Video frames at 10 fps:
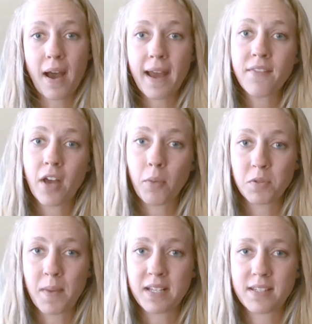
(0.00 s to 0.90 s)
I've
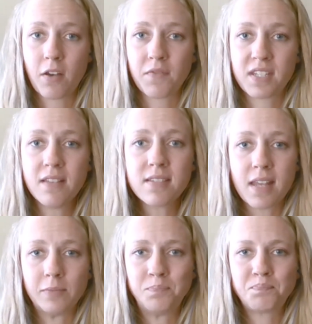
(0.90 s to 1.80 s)
helped myself since
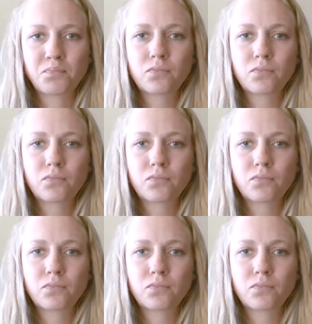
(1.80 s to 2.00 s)
then,